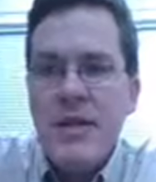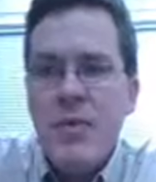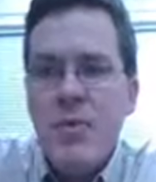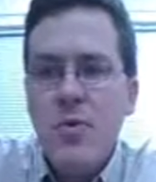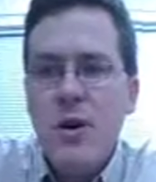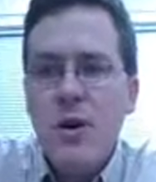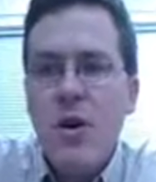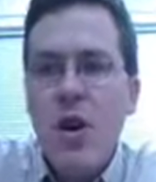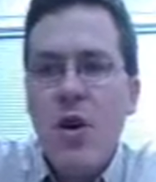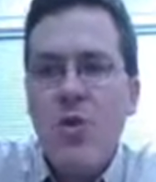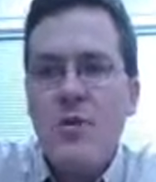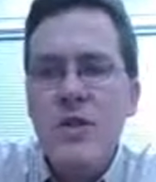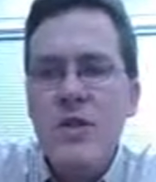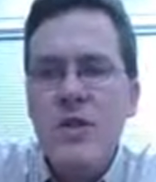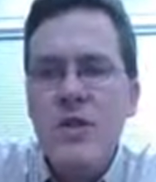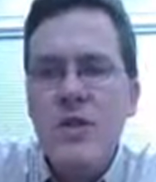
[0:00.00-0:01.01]
has one
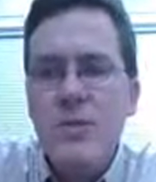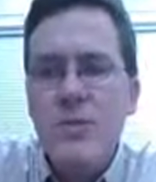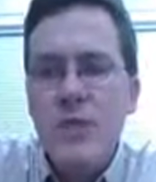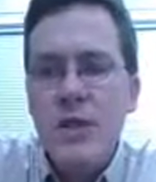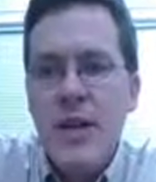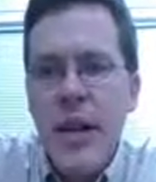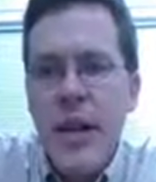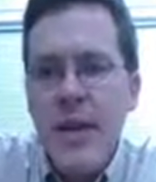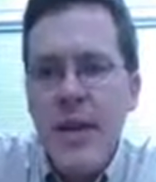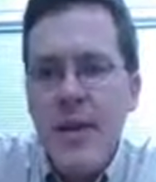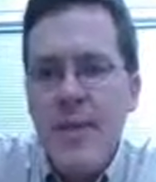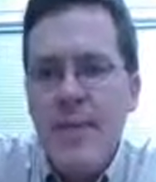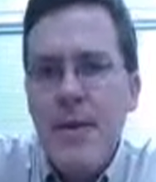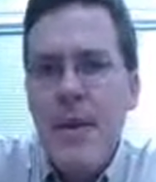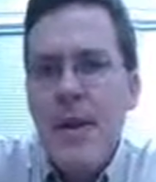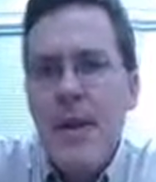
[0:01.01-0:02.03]
called Supertane.